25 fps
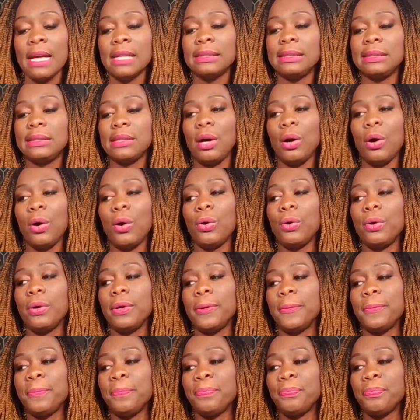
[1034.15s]
so
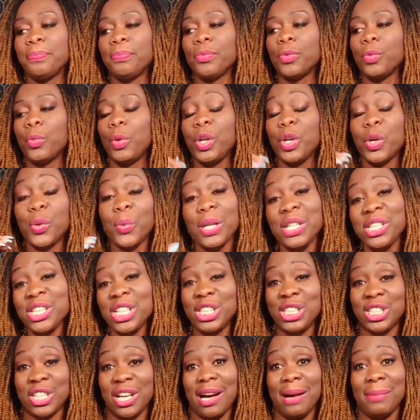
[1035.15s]
when you quit
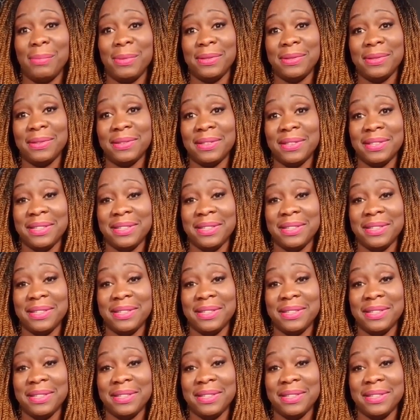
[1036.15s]
your job